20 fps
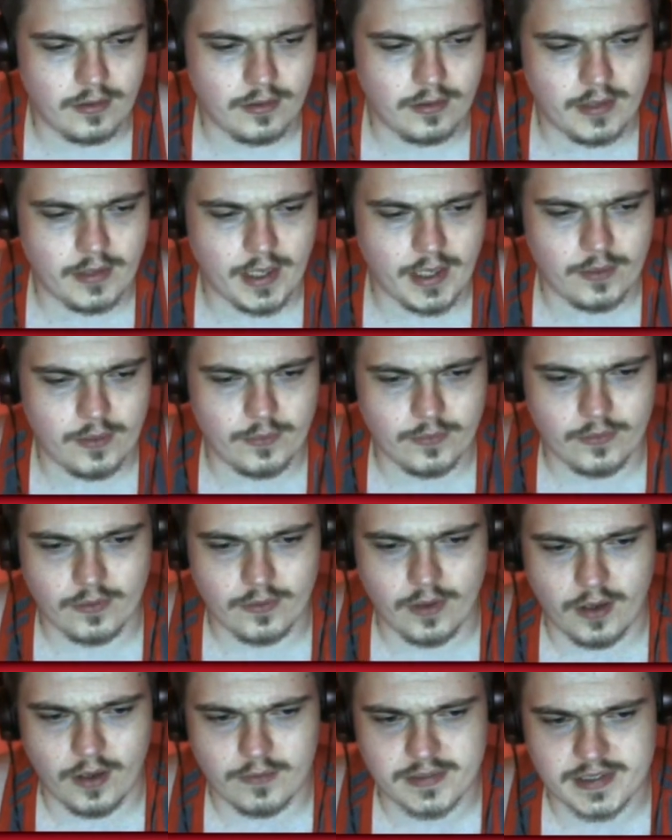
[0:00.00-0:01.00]
Now,
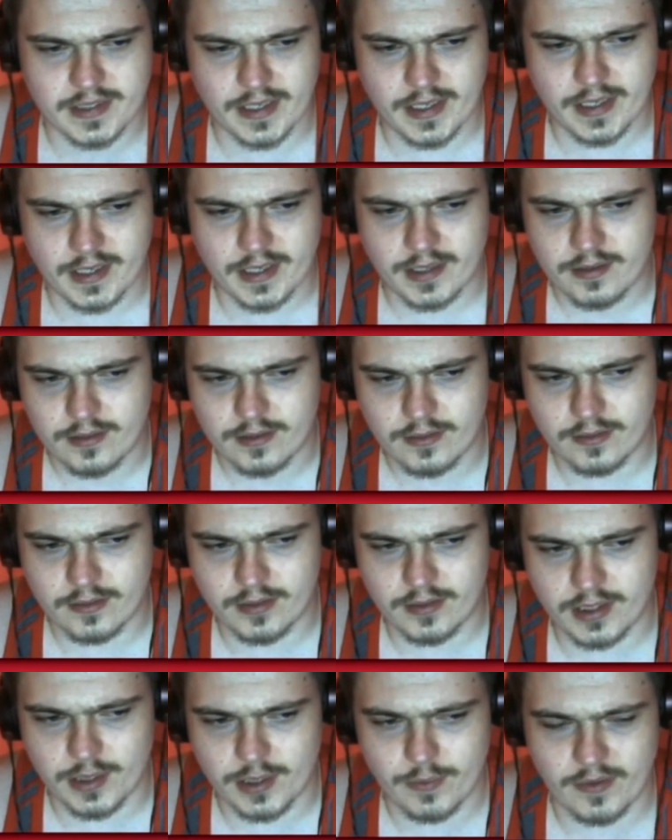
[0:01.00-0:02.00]
obviously,
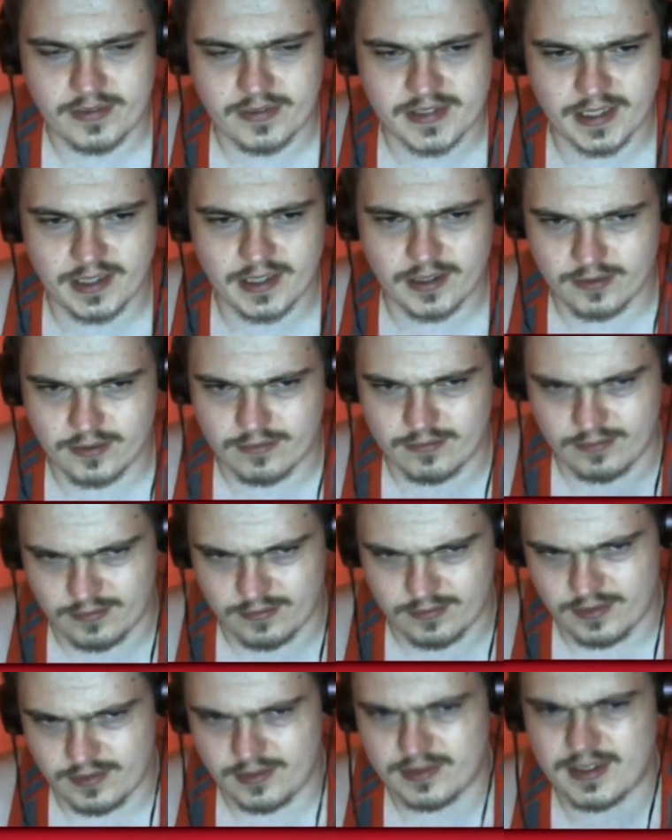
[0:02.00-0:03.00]
the UFC,
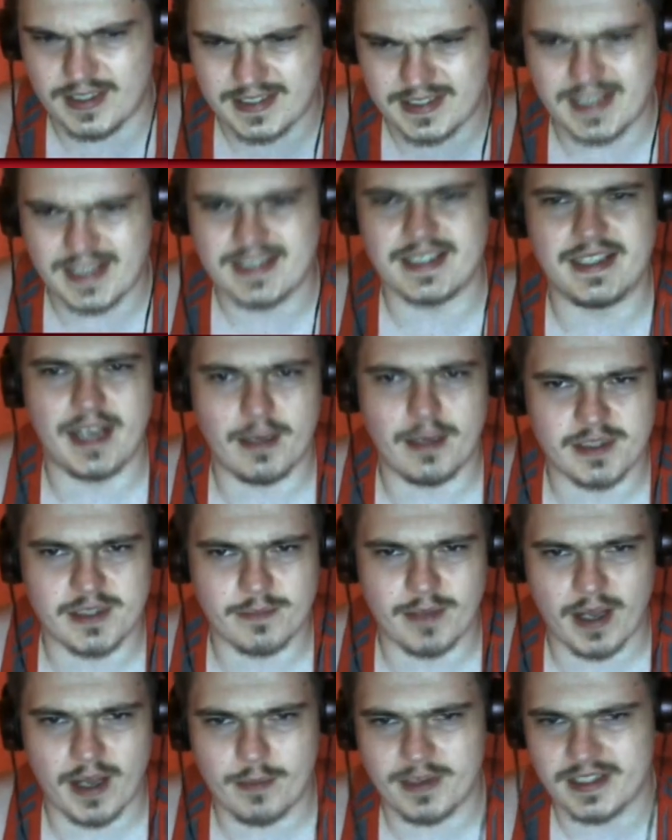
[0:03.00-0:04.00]
there's decent names
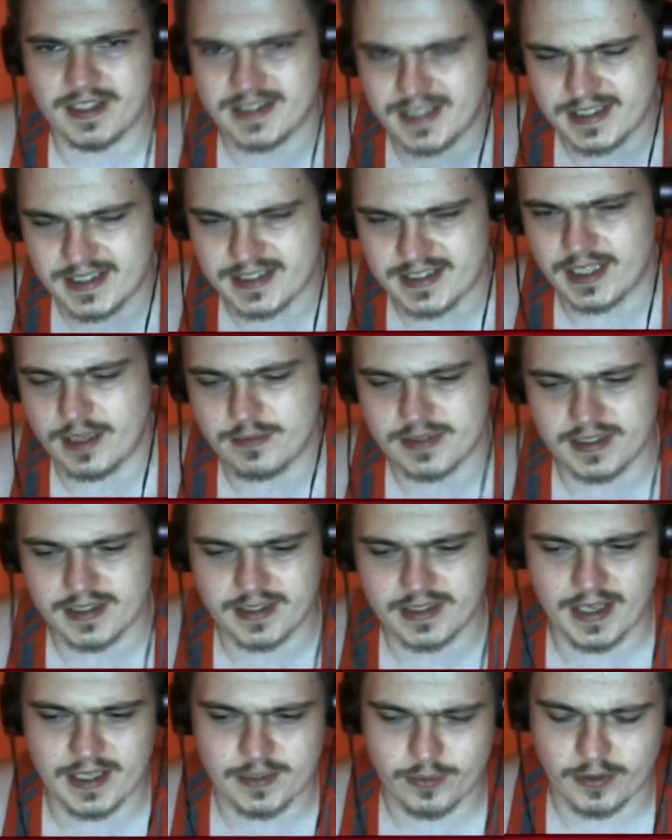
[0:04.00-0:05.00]
in Bama, there's decent names in
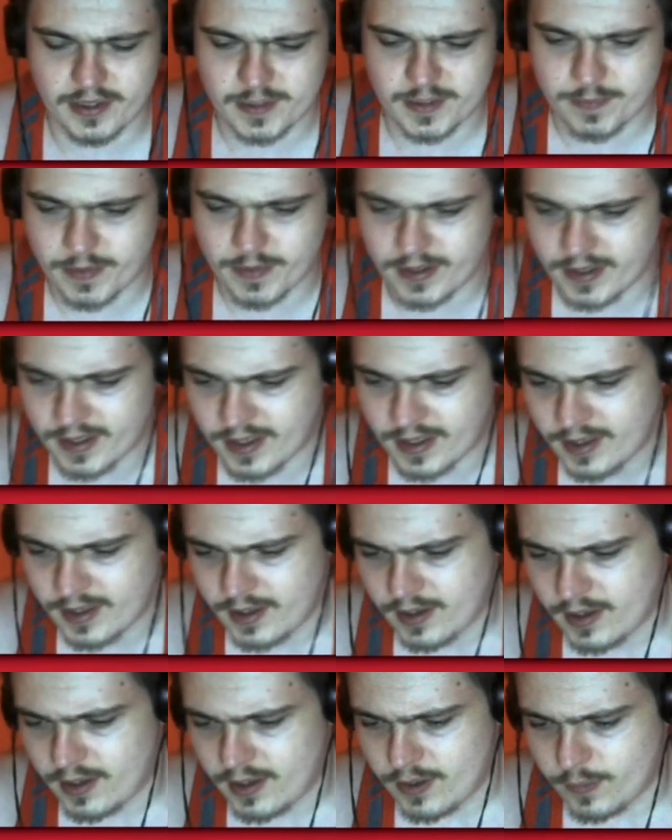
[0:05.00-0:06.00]
Cage Warriors, but
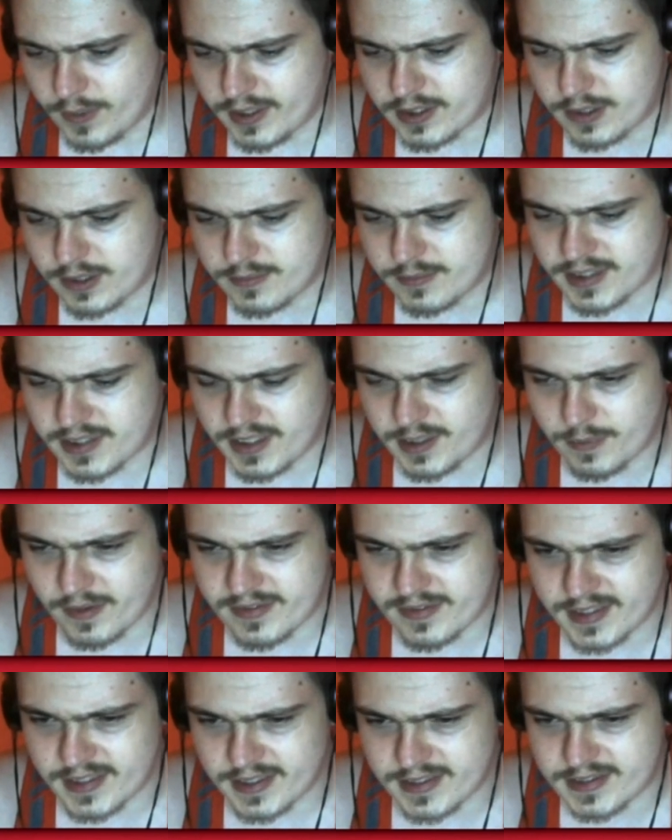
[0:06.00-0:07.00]
when it comes to the
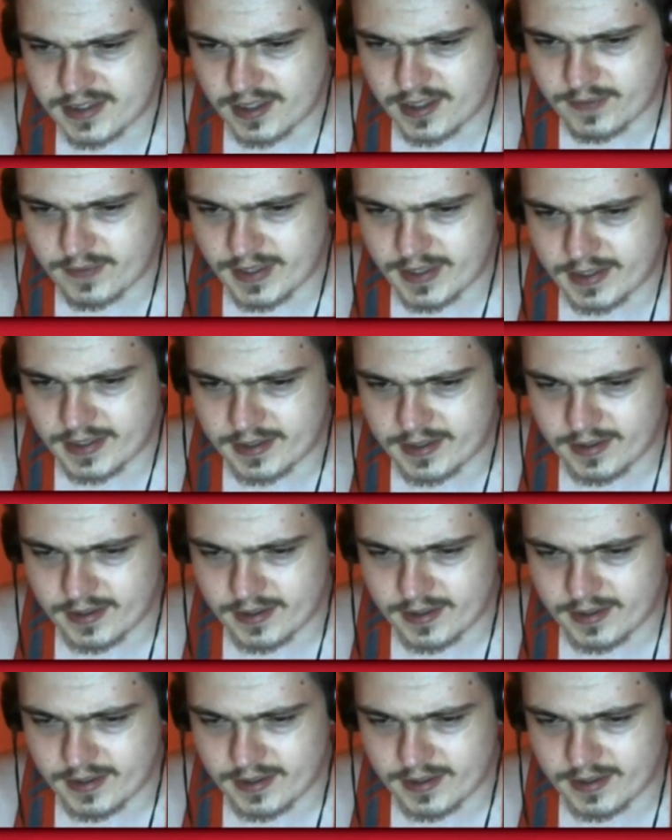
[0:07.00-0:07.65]
UFC, there's sort of like